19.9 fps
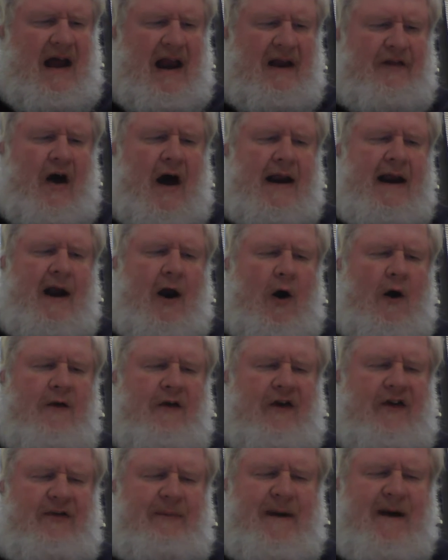He thought he
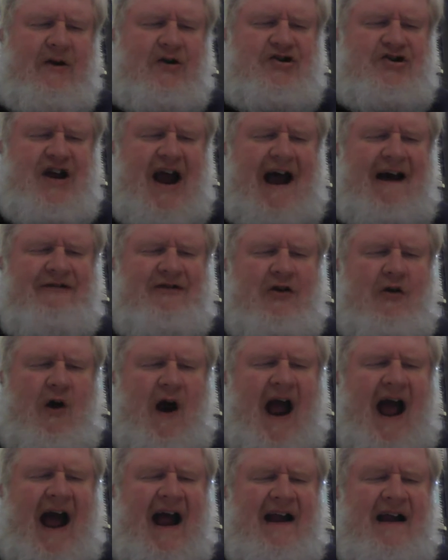heard the spear shaft
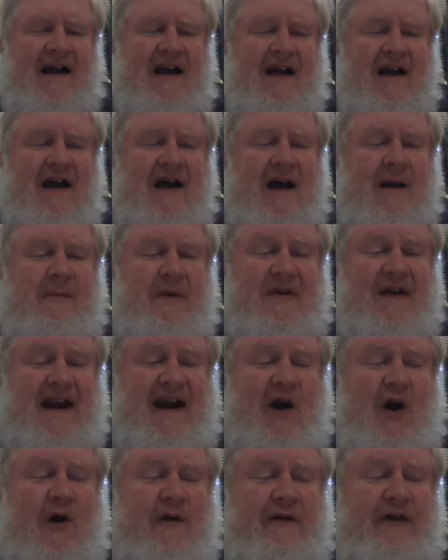crack, but then
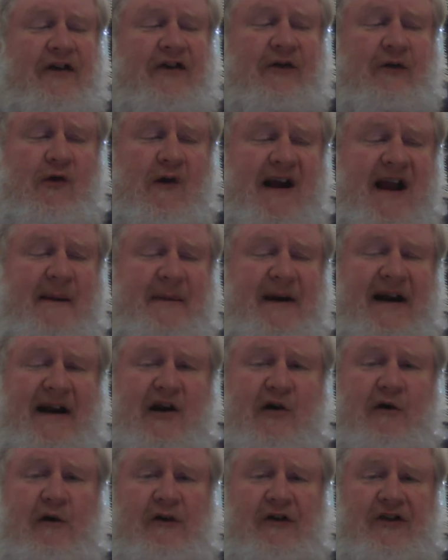he heard the scream and he
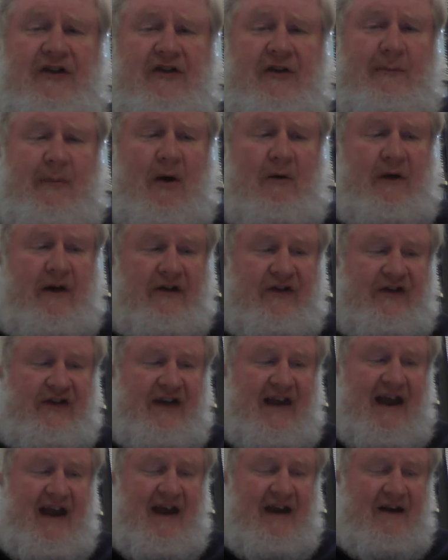knew it was his
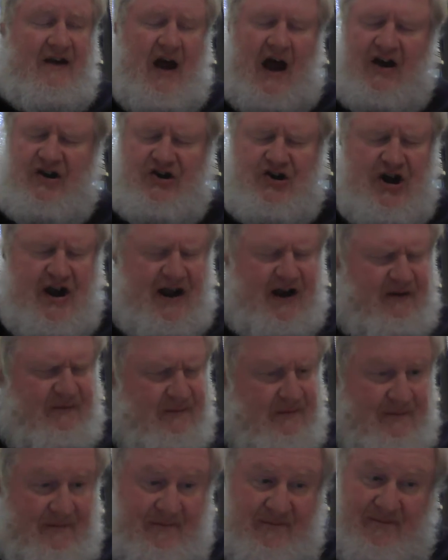opponent's shin.
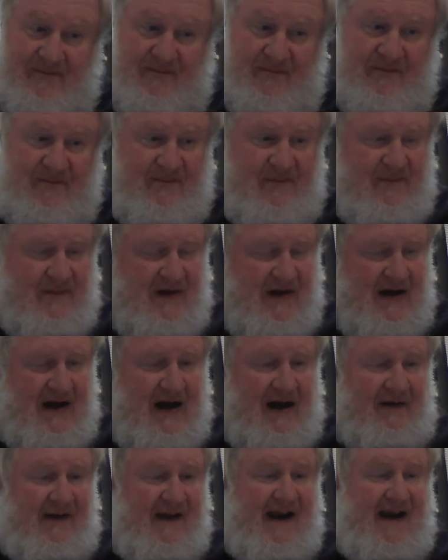
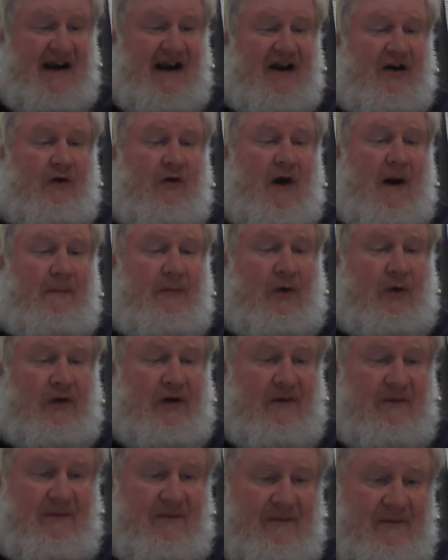The Indian
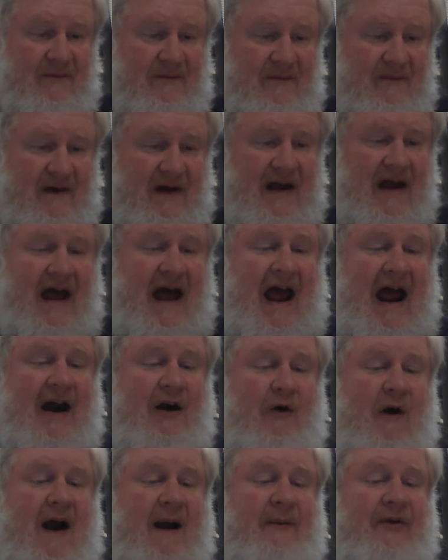crumpled,
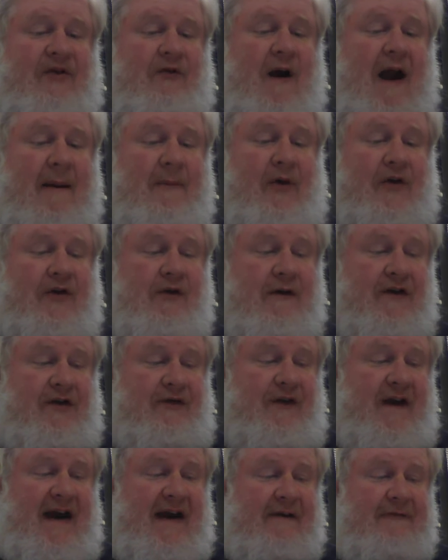and Graham scrambled to his
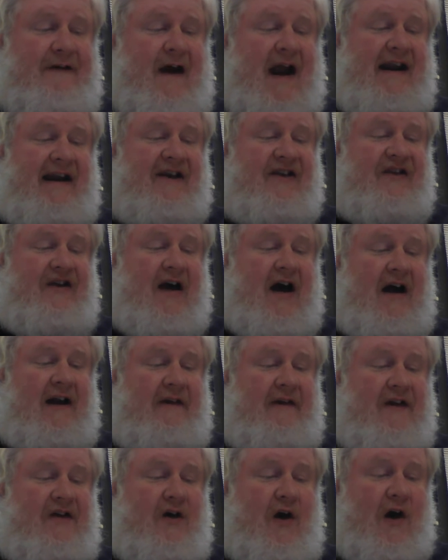feet, finding his gun
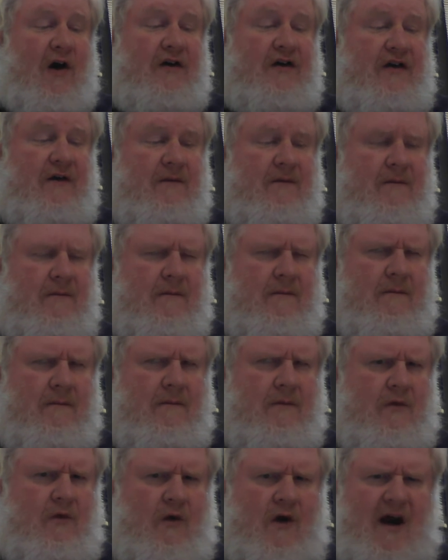in the dirt.
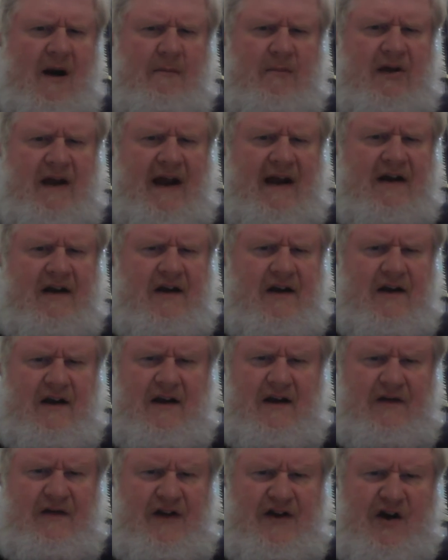Graham blinked.
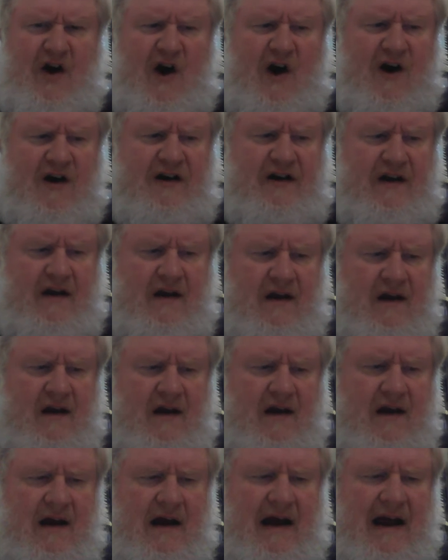The dirt?
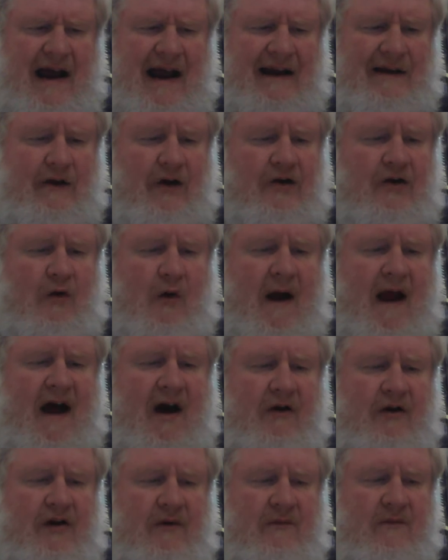He looked
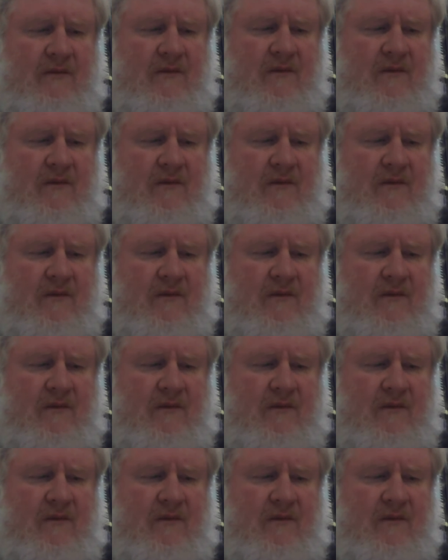around.